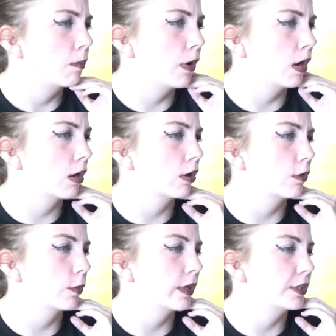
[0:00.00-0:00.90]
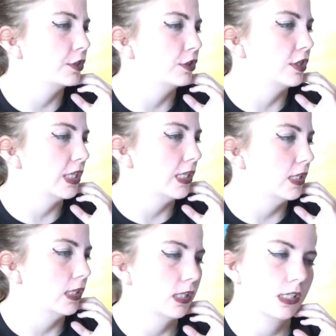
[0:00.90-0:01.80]

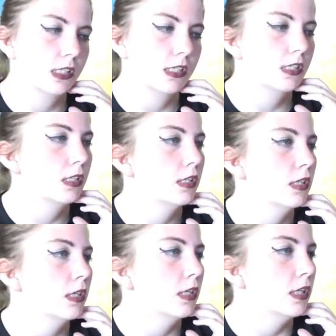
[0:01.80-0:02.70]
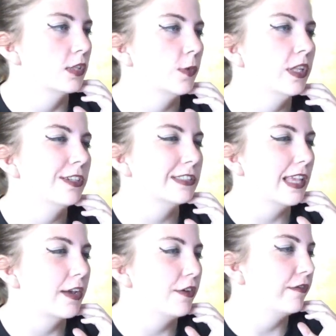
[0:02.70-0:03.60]
Pugdwidgie. This one looks
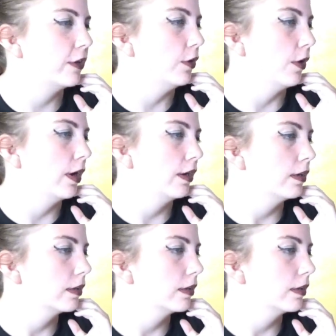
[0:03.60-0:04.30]
like Gryffindor.